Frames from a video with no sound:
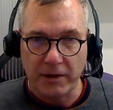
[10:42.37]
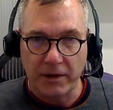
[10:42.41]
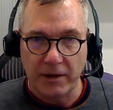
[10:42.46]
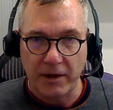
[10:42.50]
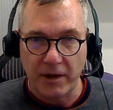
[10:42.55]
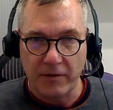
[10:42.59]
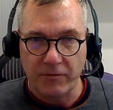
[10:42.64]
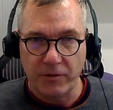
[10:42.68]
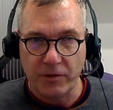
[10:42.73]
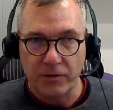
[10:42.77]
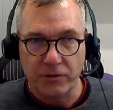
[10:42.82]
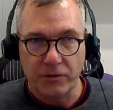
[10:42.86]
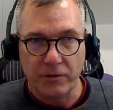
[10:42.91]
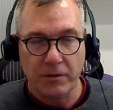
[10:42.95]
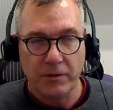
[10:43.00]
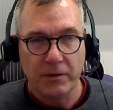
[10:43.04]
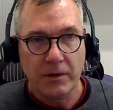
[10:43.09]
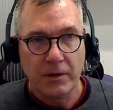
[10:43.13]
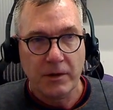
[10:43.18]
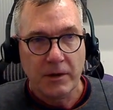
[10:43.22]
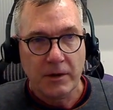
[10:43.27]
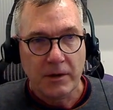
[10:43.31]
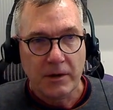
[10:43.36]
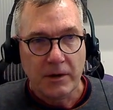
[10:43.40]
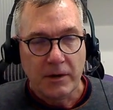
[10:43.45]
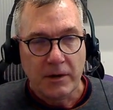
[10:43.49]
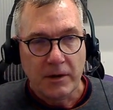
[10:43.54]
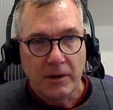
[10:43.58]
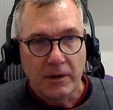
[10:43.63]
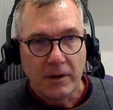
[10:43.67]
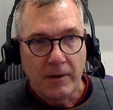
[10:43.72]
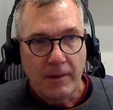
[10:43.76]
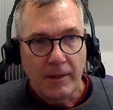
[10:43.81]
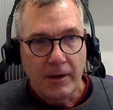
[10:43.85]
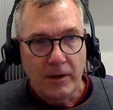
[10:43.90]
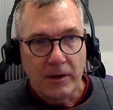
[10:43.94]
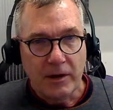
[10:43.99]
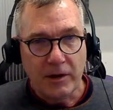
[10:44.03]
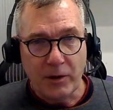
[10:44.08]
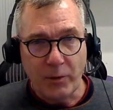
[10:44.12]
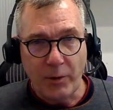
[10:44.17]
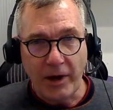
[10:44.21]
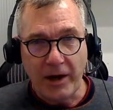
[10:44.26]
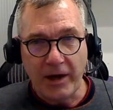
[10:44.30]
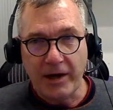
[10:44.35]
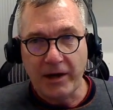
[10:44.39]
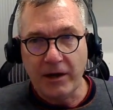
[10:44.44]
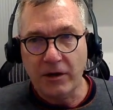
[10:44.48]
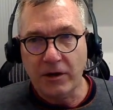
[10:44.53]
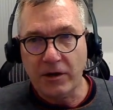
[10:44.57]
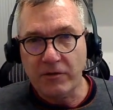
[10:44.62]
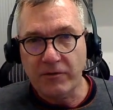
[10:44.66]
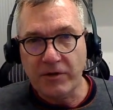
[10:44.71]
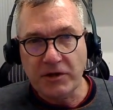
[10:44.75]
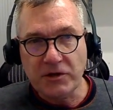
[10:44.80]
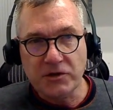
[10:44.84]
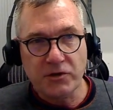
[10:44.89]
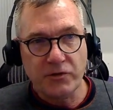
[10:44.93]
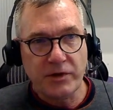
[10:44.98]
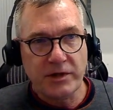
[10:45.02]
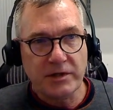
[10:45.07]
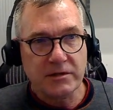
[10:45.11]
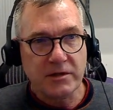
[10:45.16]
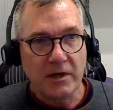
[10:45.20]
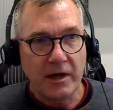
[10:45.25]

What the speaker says: can have on you. Anyway, I had a lot of injuries.